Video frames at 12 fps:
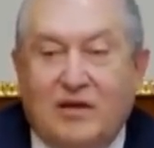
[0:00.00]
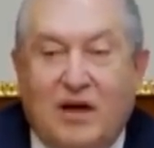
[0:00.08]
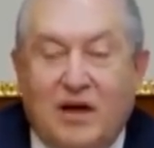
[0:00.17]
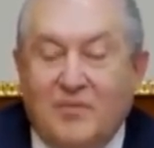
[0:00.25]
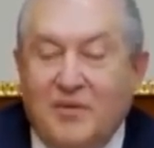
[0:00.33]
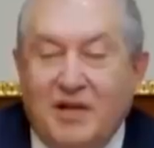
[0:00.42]

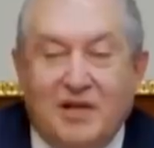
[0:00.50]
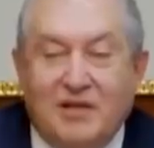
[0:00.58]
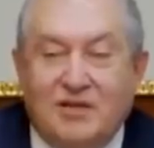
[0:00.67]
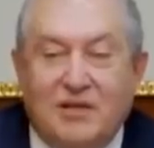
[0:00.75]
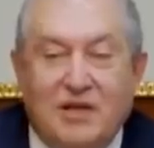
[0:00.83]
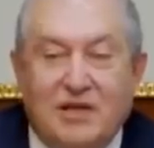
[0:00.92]
Armenia
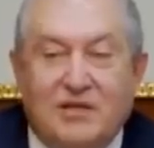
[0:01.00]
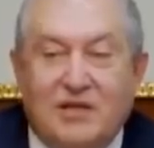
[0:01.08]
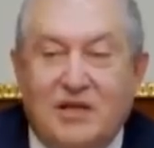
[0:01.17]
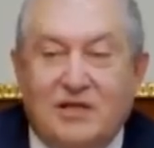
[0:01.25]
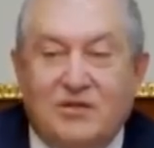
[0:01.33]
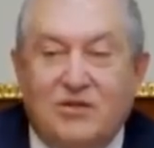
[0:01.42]

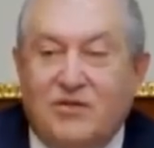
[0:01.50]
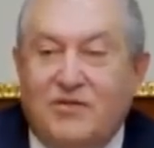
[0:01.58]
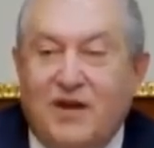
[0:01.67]
is not